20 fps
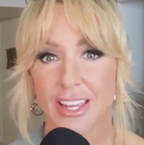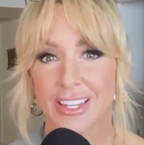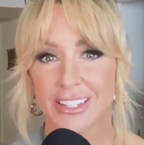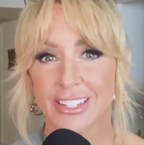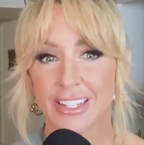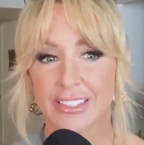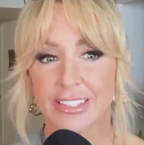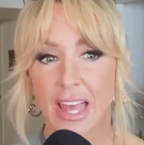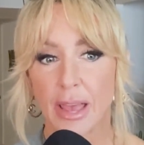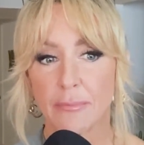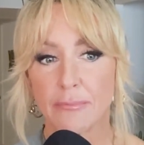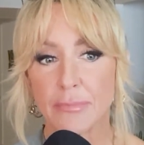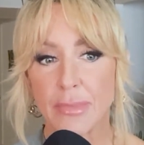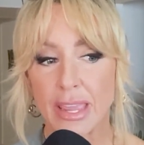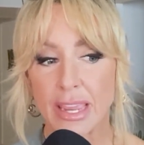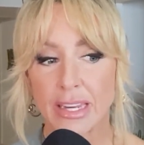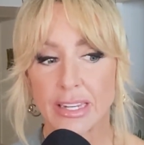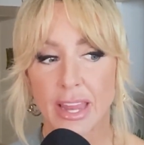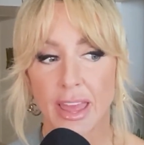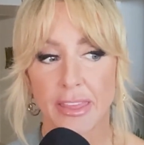Does that
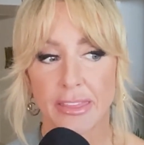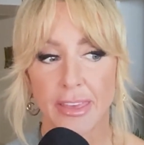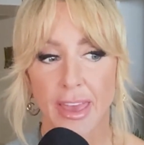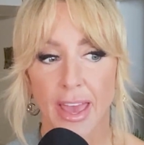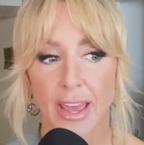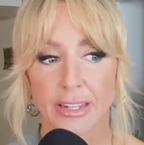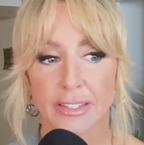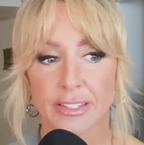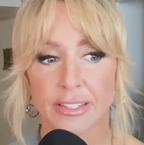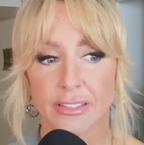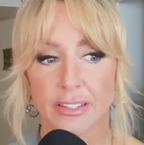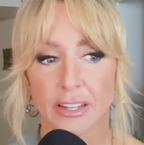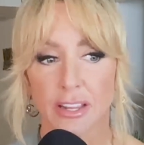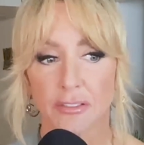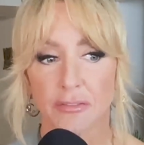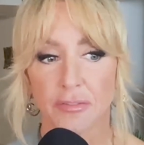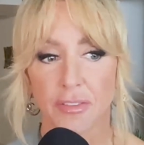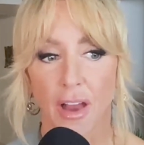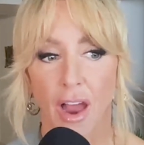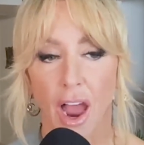mean that
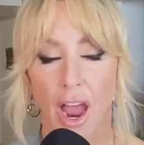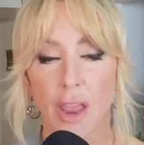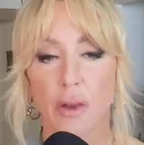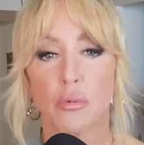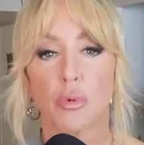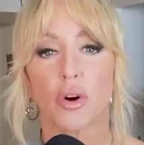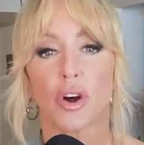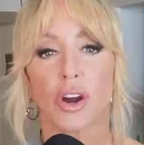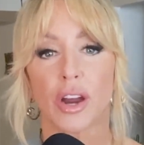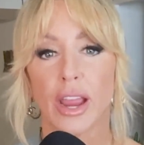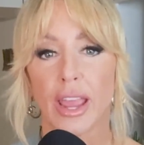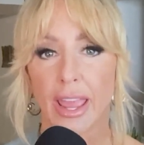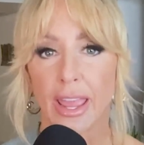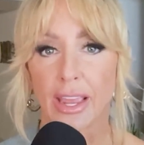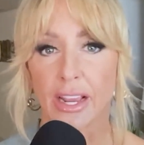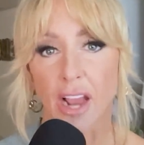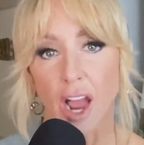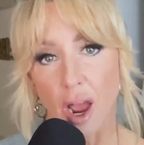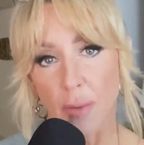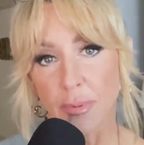if I were a
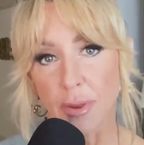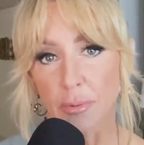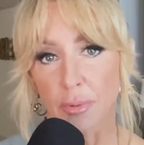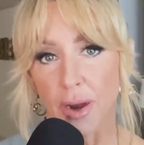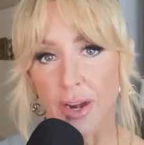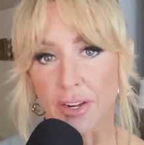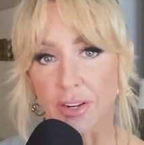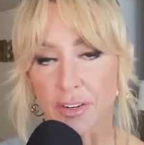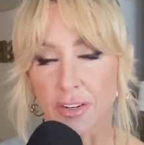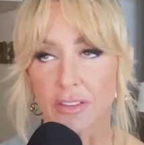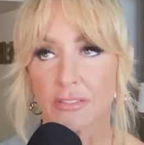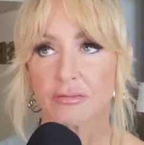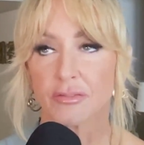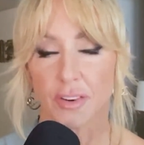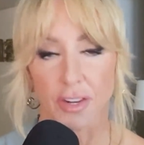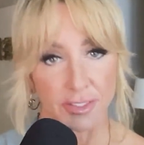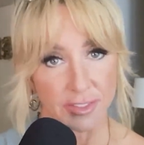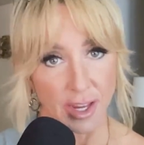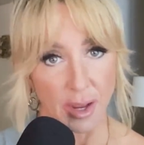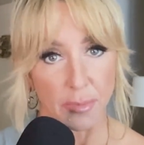copywriter, for
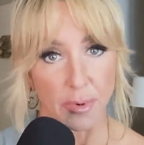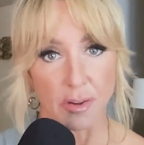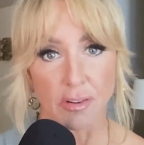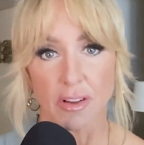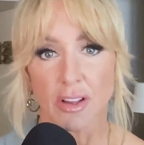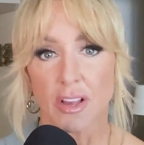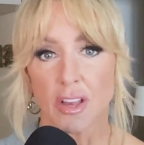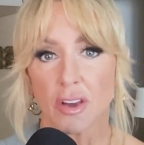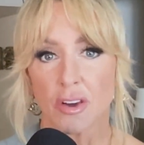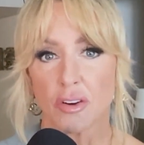example,